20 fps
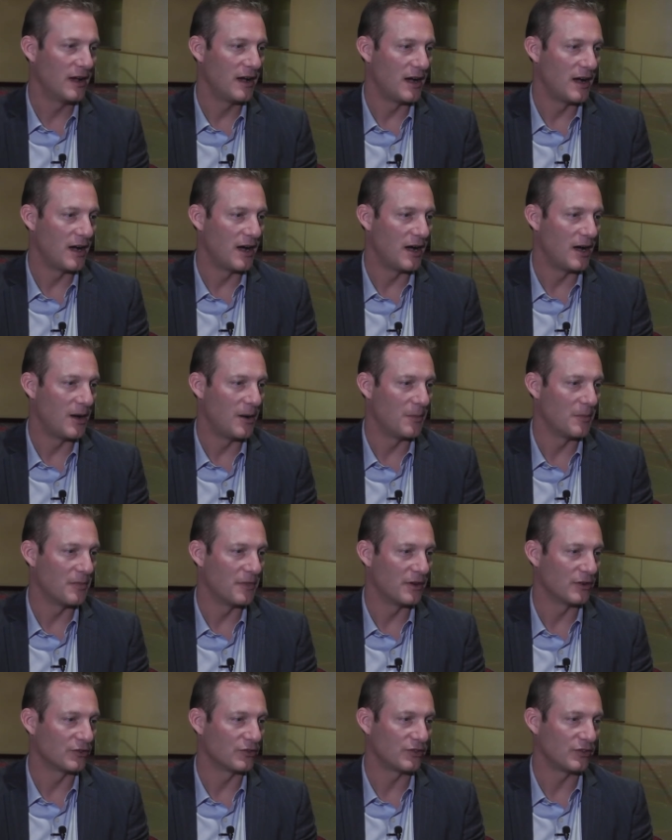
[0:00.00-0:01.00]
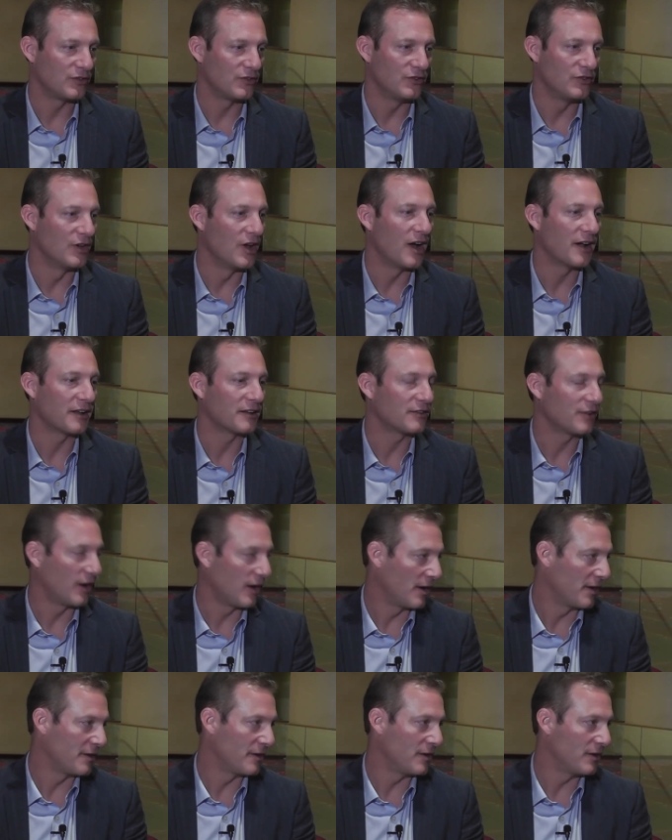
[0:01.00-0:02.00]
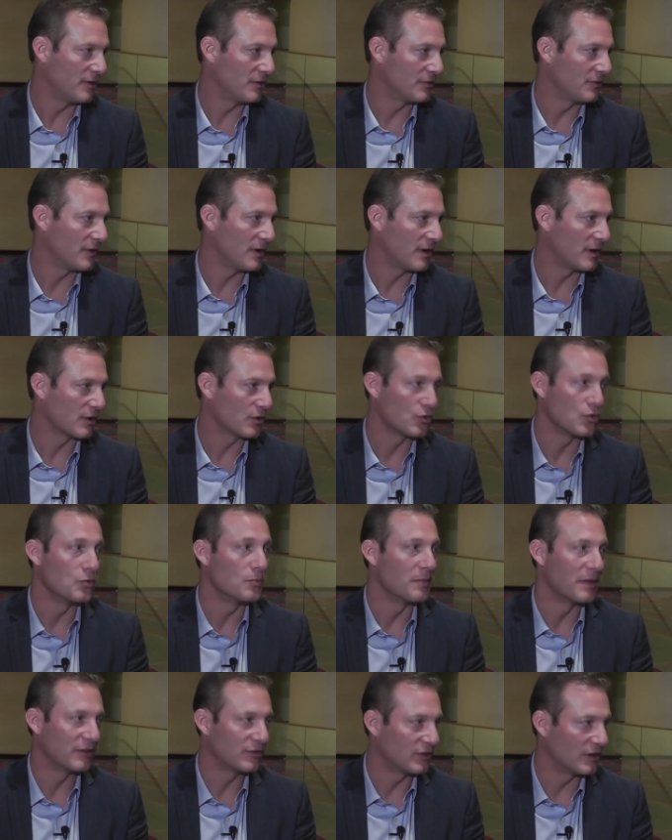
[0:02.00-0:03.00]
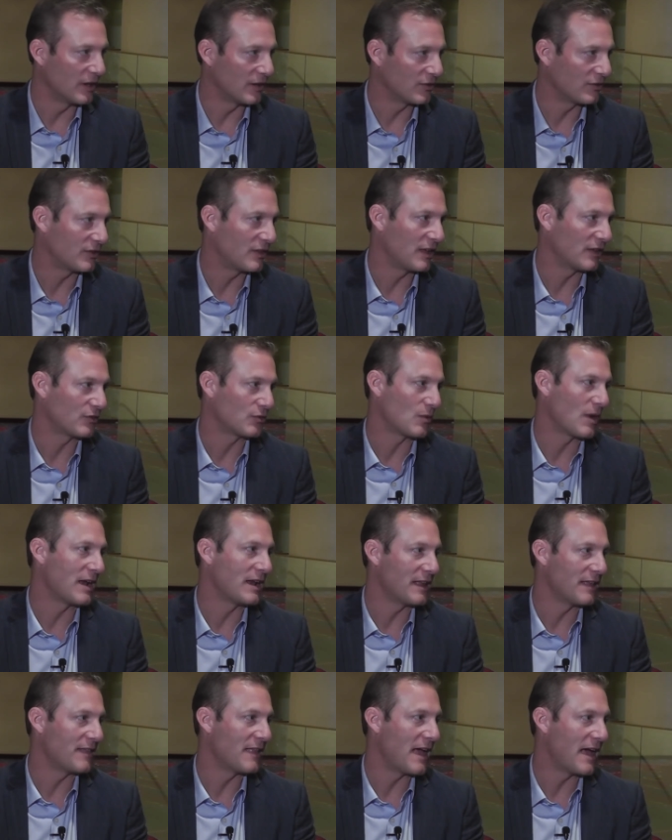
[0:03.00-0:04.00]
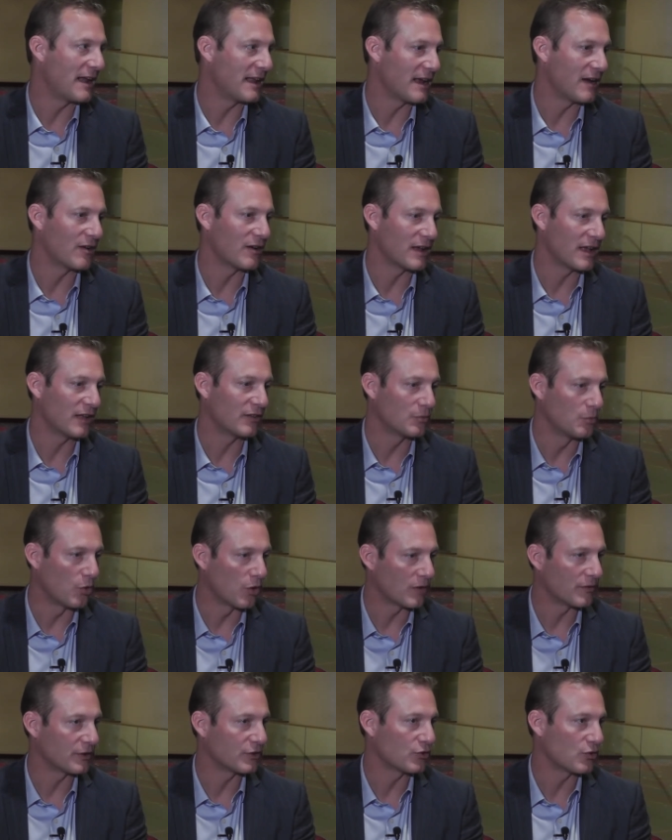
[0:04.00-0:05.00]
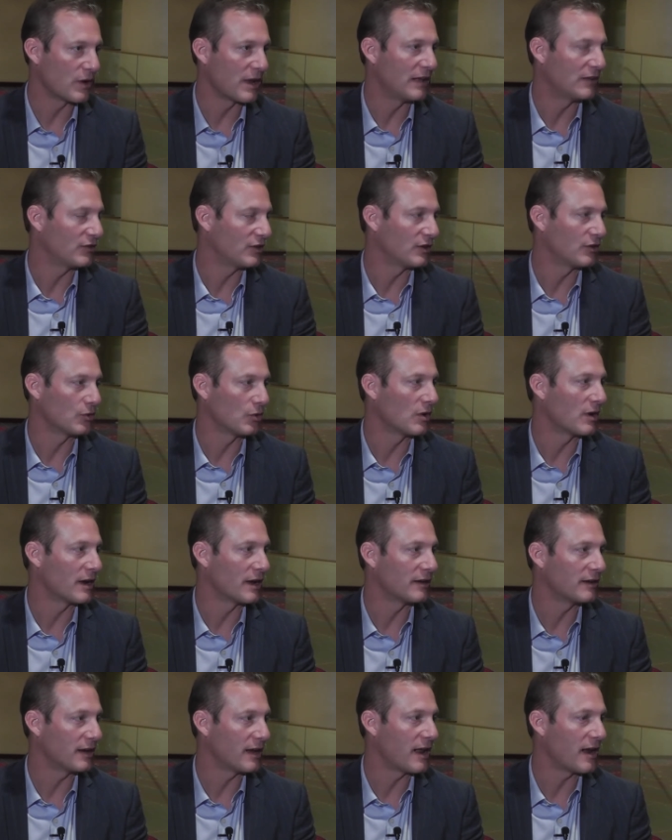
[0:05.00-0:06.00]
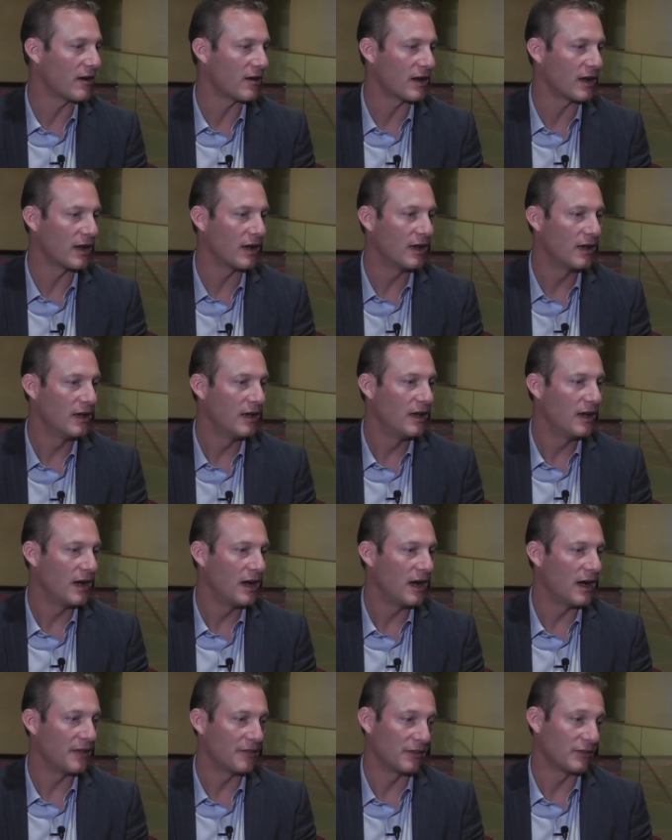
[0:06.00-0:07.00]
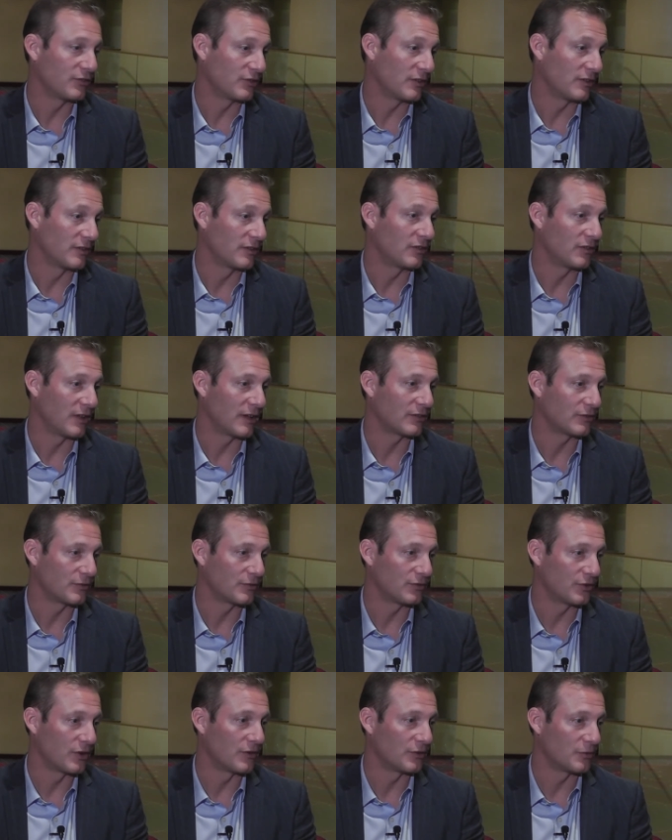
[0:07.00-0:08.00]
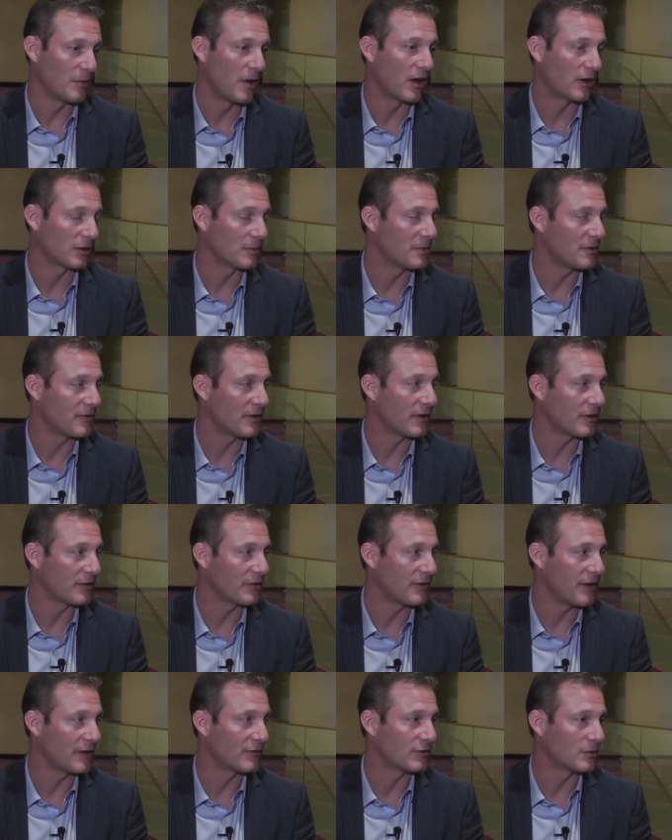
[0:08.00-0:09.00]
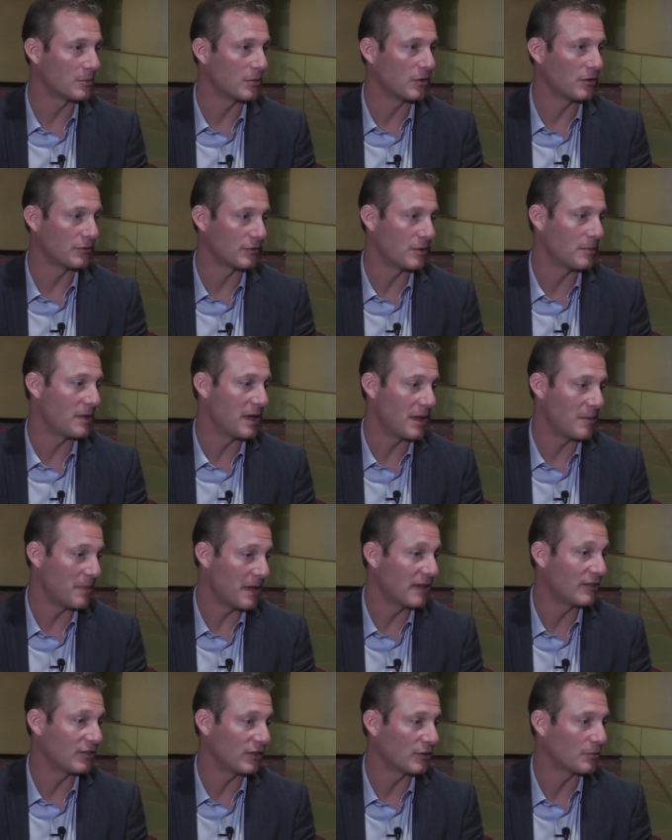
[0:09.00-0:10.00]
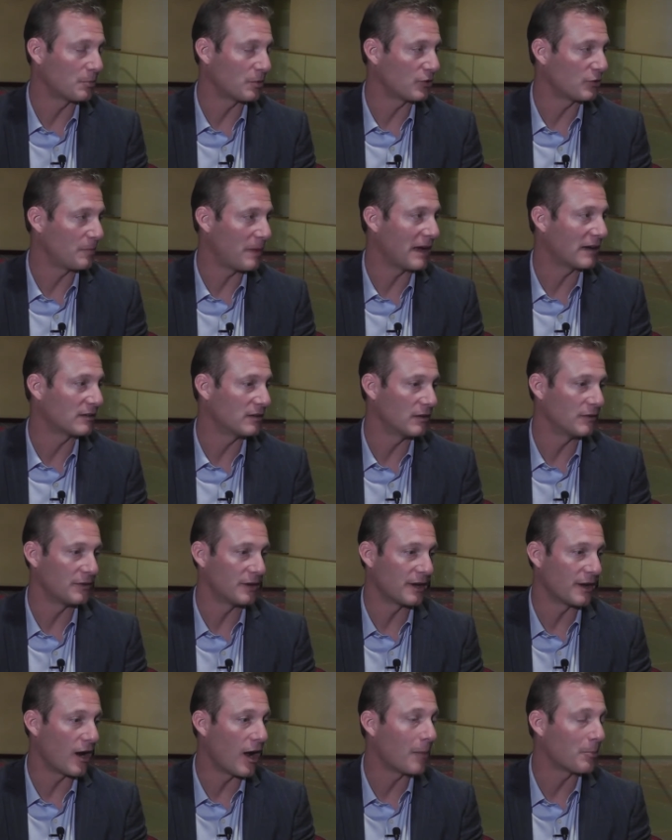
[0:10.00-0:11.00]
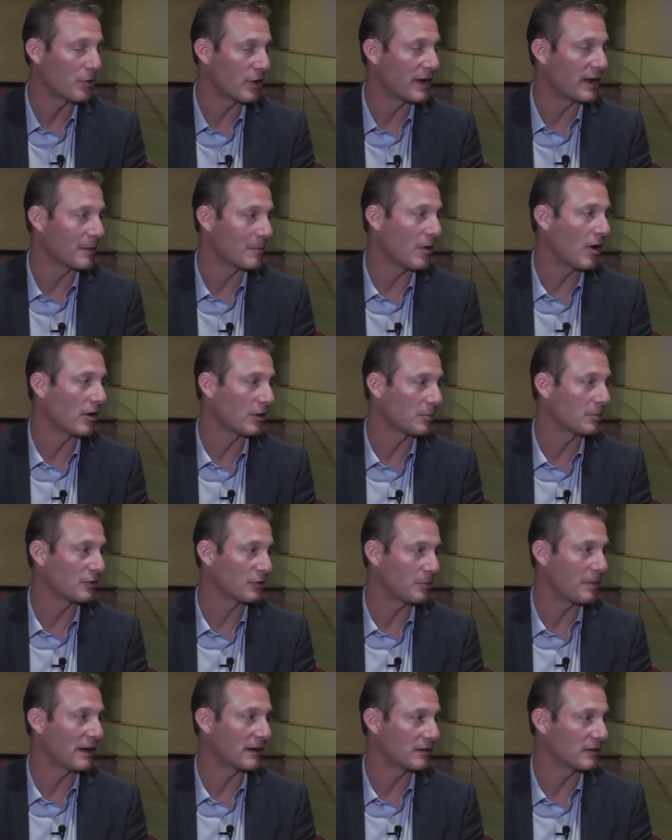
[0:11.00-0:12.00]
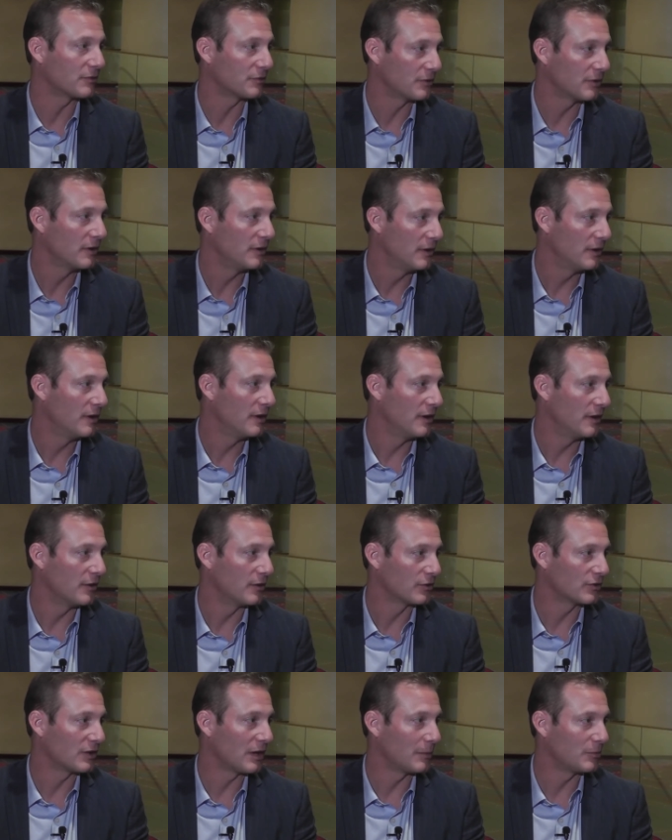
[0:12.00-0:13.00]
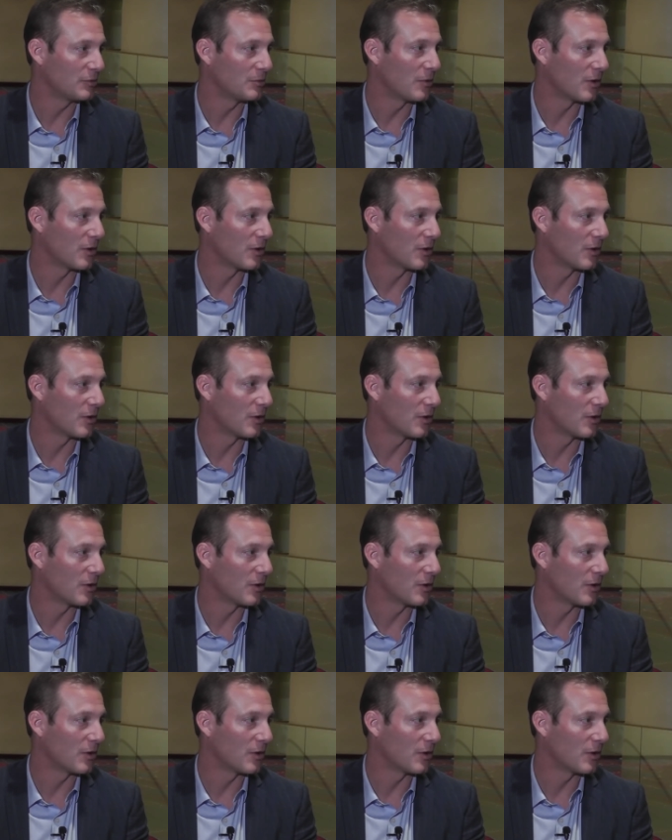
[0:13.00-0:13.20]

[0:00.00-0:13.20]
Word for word: um, there's not a ton of uh, group business that's right in that area. It's more of a transient-oriented area. Uh, those select service model can be very favorable from a basis perspective and an operating model perspective in those types of